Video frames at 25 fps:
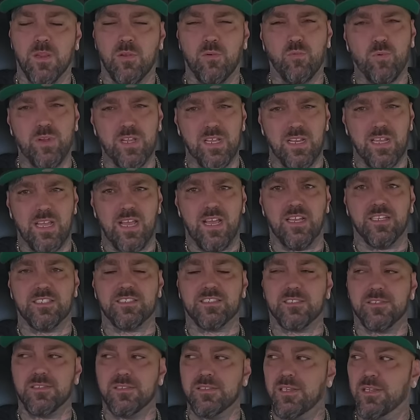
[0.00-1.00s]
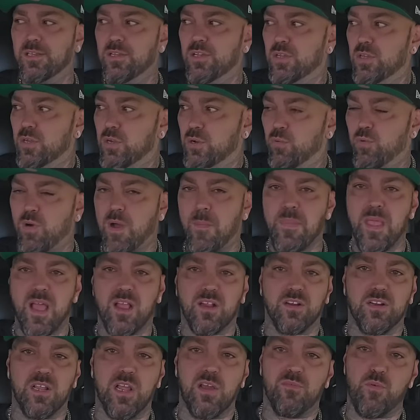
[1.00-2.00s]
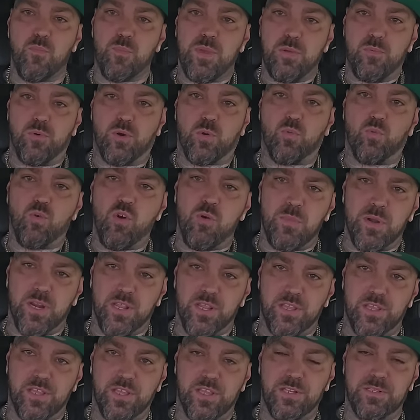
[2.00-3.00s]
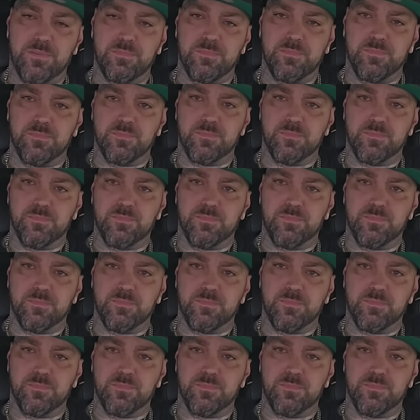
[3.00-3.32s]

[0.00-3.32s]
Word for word: realized well, I'm not going to ever be with a woman again.